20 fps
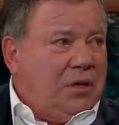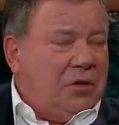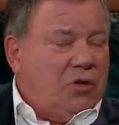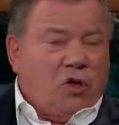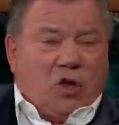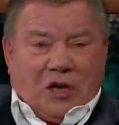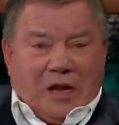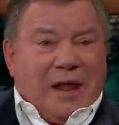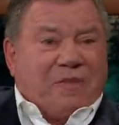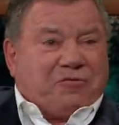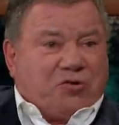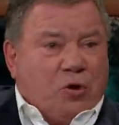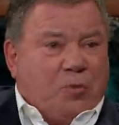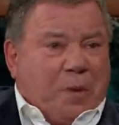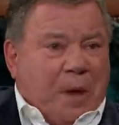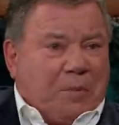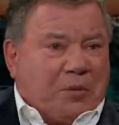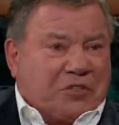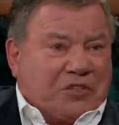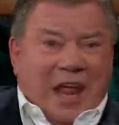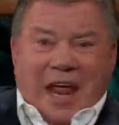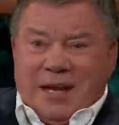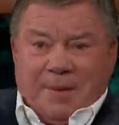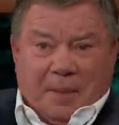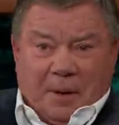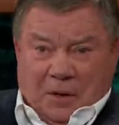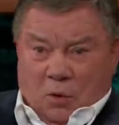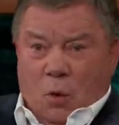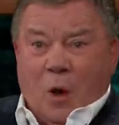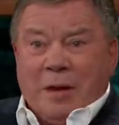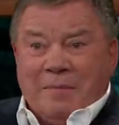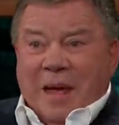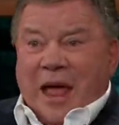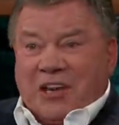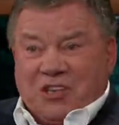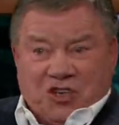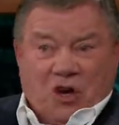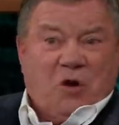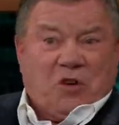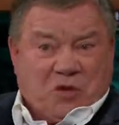You can have two people stand up, but a
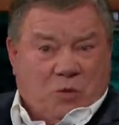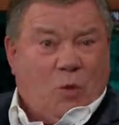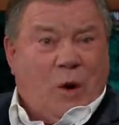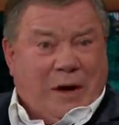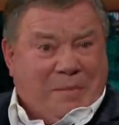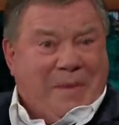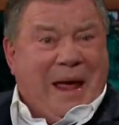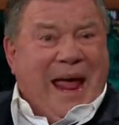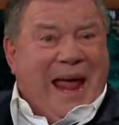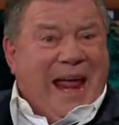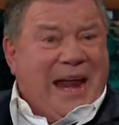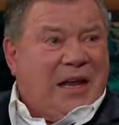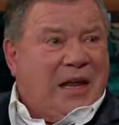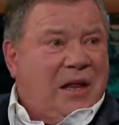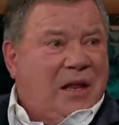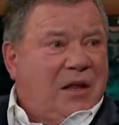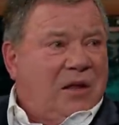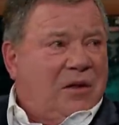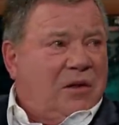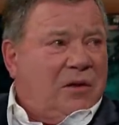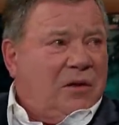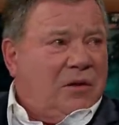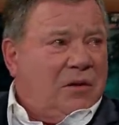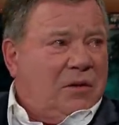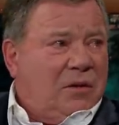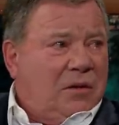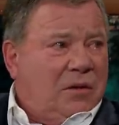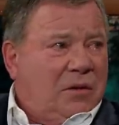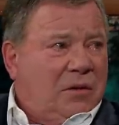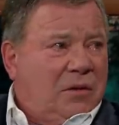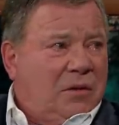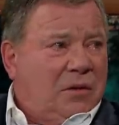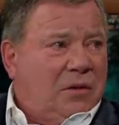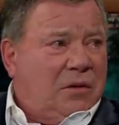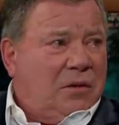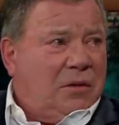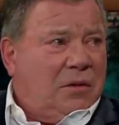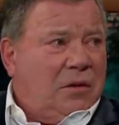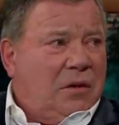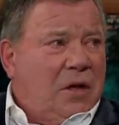one-man show is one man.
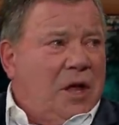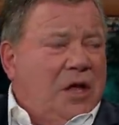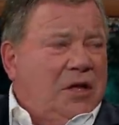No,